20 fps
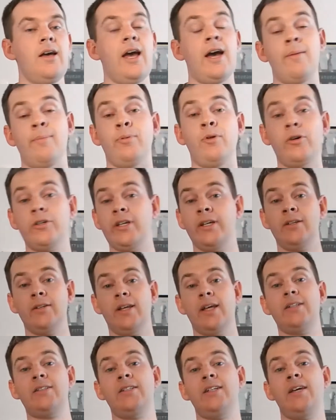Our blocking
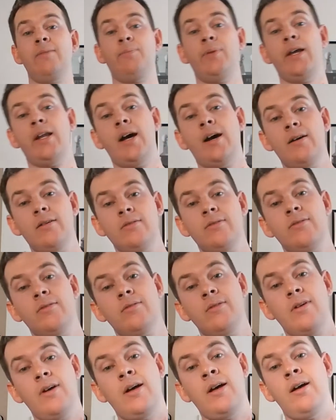needs to get better.
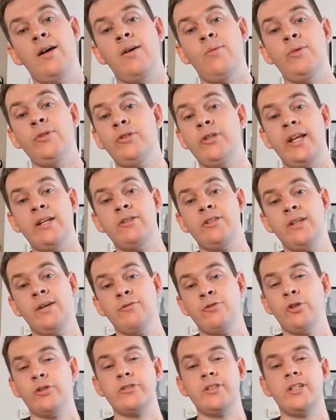We did
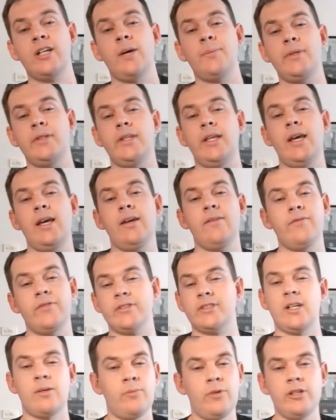have Dotson come in there, and for
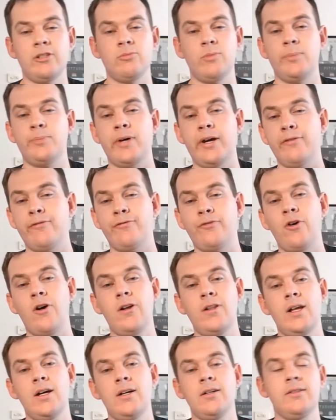some reason we played
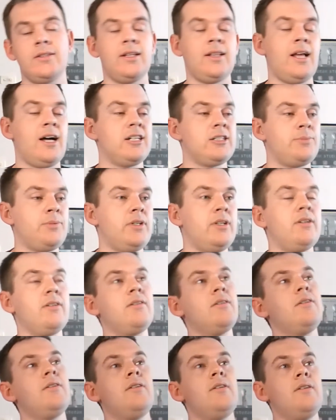Fowler at the last minute.
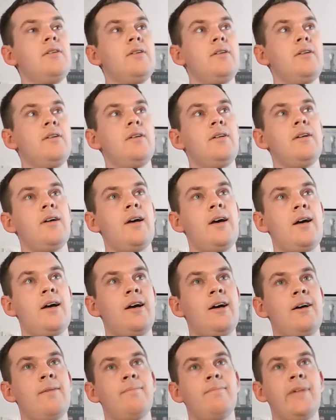
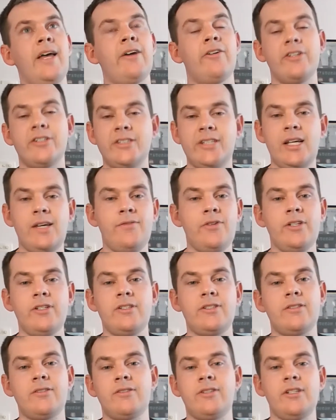Our
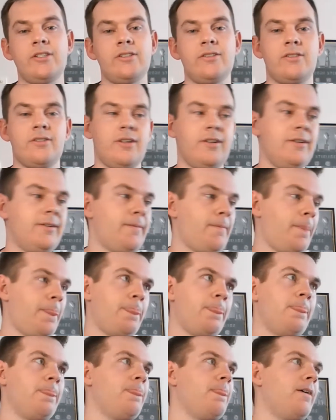receivers just
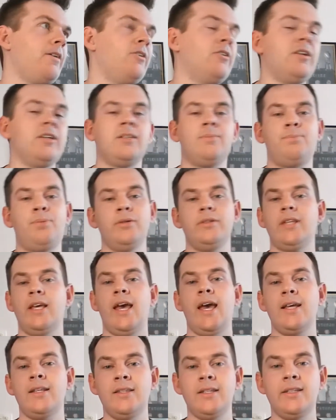got to put their
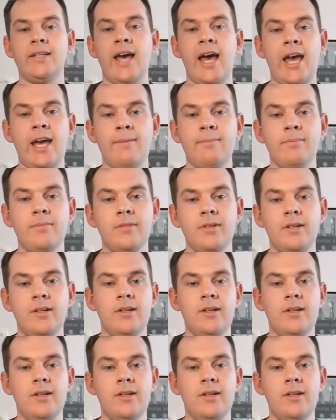head in the game.